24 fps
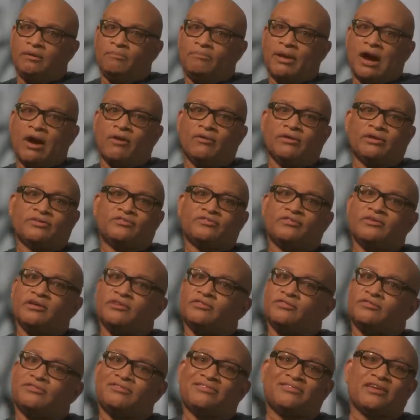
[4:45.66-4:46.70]

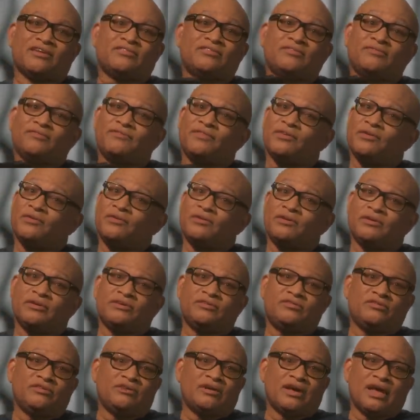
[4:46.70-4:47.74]
Powerlessness doesn't feel
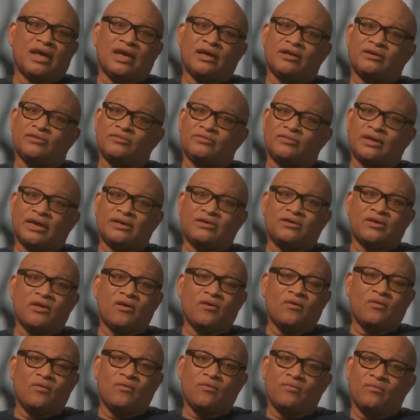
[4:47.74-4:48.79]
good, you guys. I
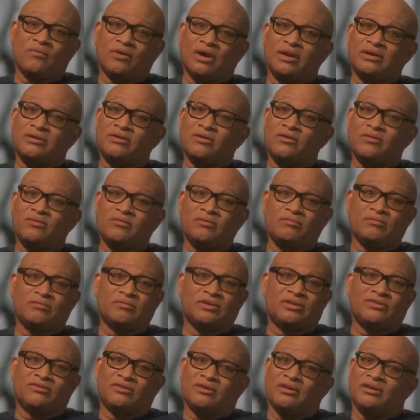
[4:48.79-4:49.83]
know.
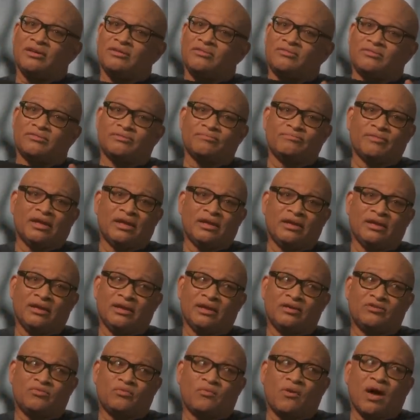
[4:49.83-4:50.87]

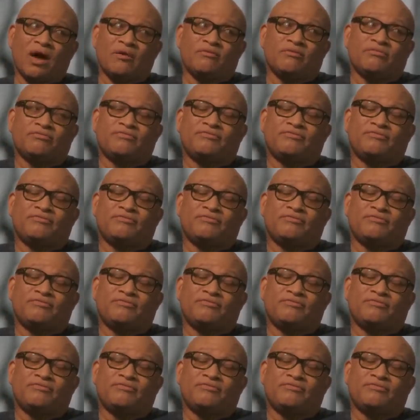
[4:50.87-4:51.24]
It's why we're